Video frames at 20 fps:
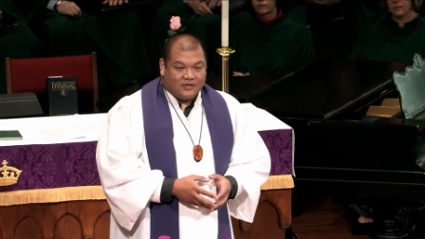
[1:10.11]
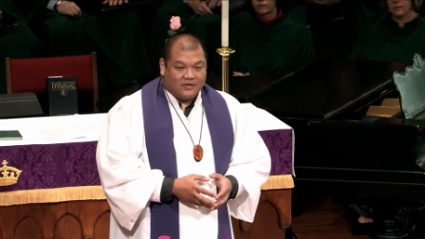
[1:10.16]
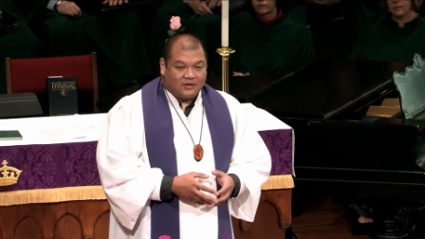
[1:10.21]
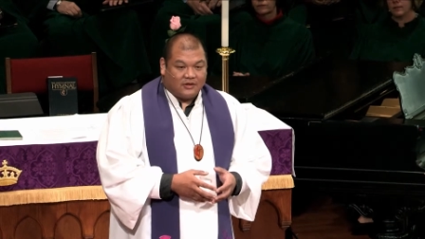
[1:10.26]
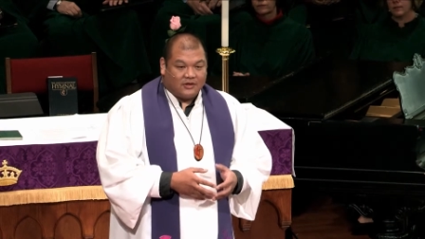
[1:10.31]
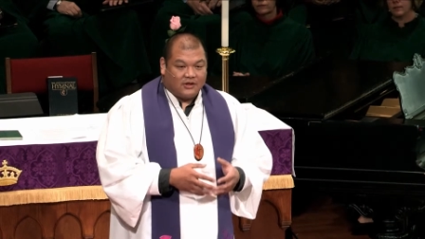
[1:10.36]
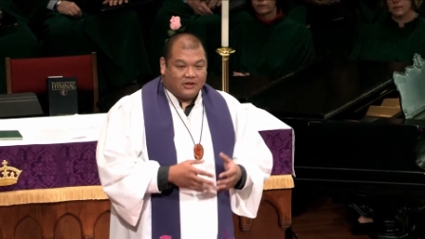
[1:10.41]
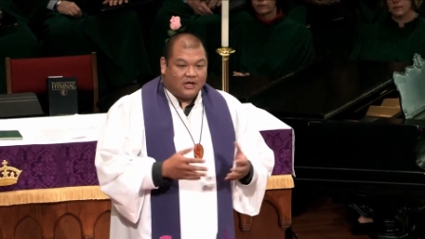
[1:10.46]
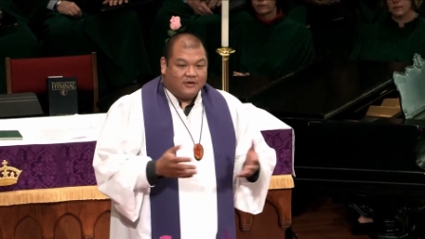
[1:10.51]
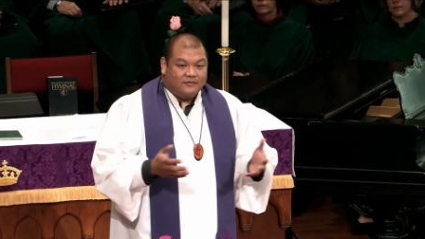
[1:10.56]

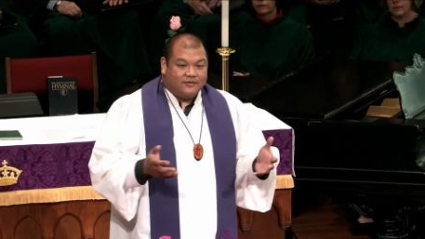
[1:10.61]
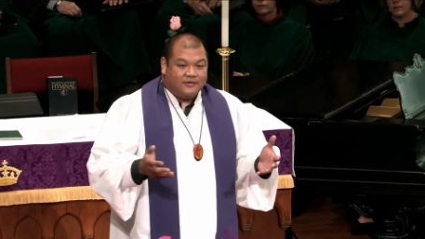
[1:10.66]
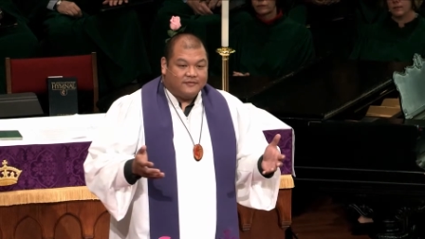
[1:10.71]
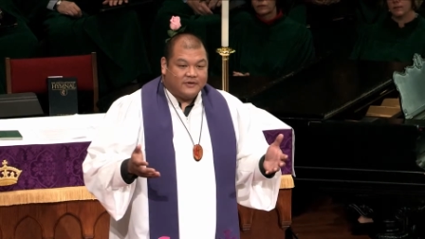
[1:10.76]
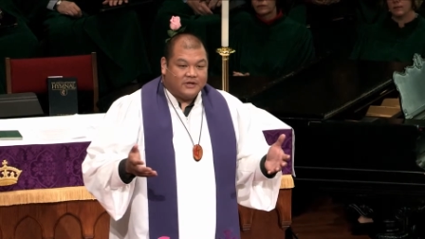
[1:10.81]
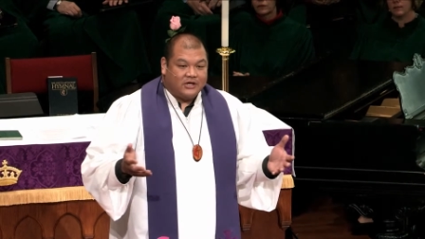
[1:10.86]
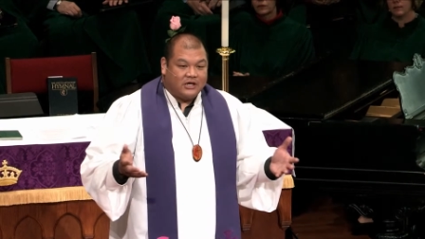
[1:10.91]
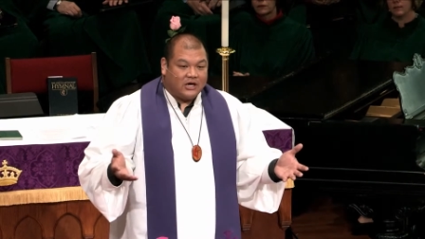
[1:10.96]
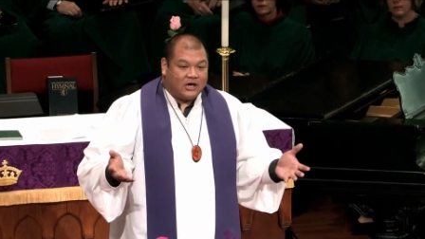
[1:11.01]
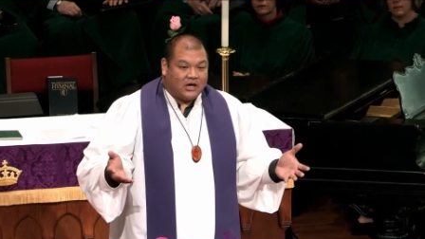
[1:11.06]
the love
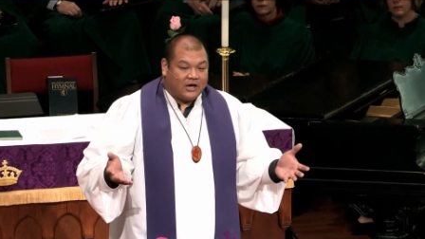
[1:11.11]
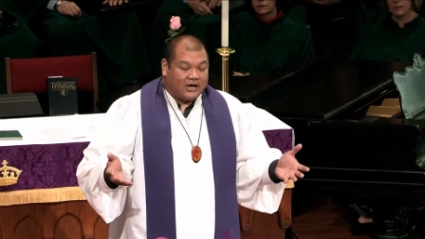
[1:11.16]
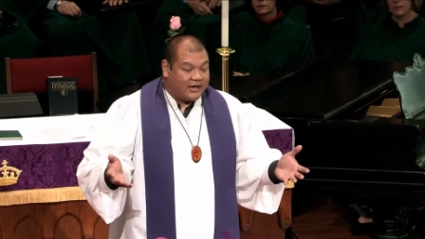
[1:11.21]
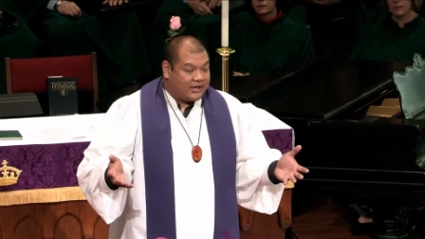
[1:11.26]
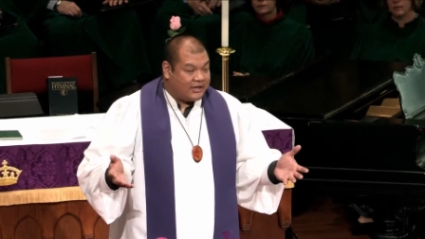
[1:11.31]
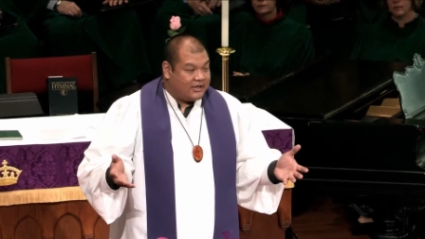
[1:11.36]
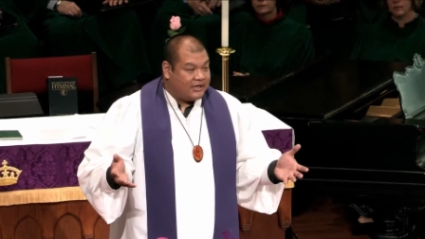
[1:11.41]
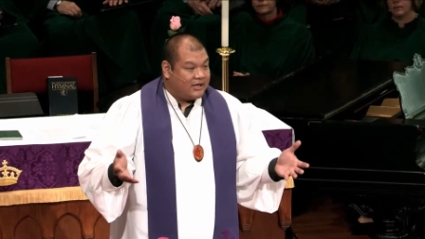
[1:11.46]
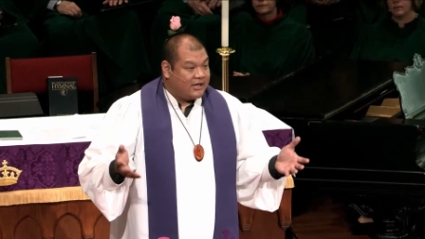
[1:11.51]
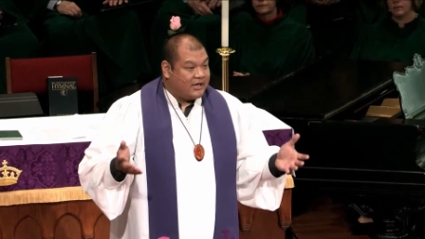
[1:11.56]
of
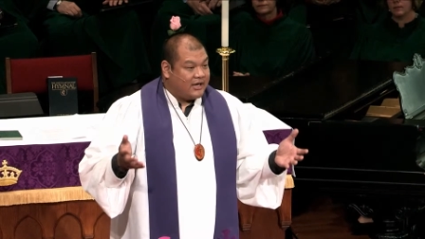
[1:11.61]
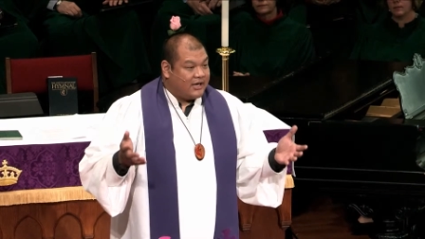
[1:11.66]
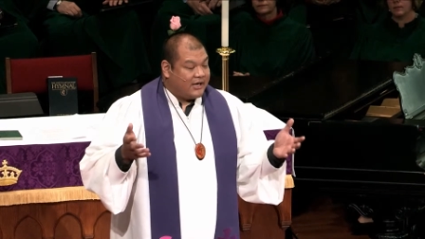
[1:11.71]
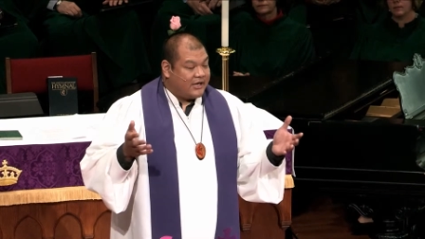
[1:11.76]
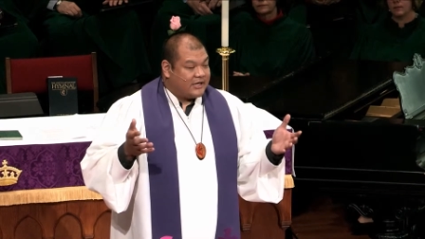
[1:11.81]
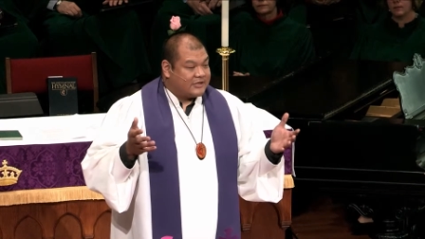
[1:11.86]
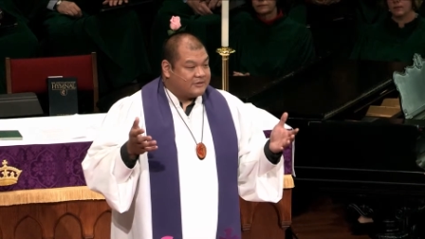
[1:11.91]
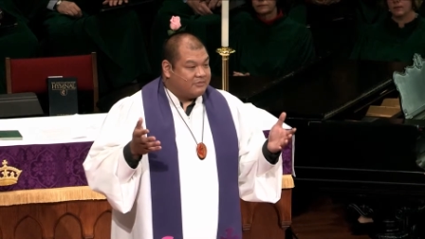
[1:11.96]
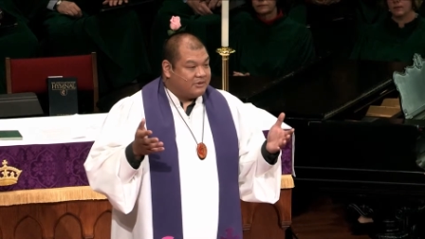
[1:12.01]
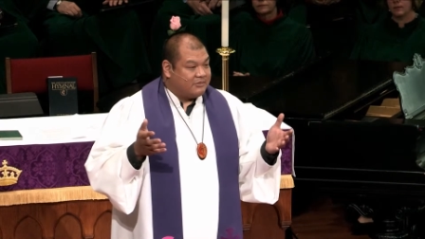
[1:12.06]
God
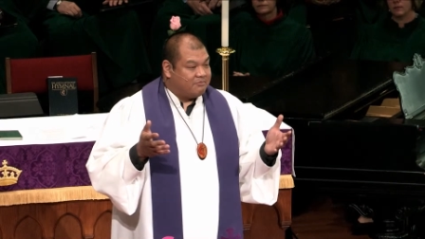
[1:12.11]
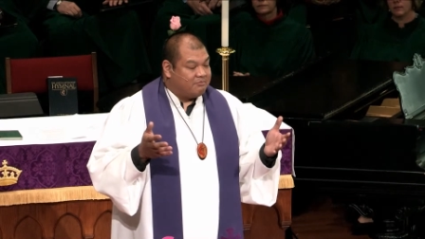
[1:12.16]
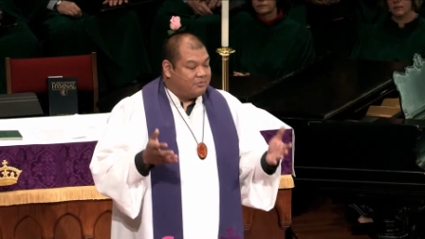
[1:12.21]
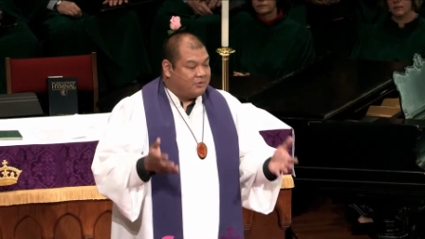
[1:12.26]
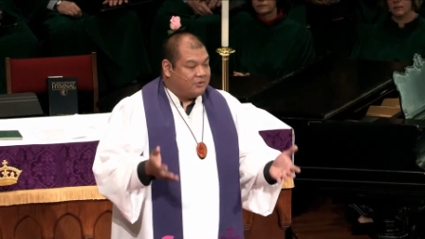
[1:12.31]
has been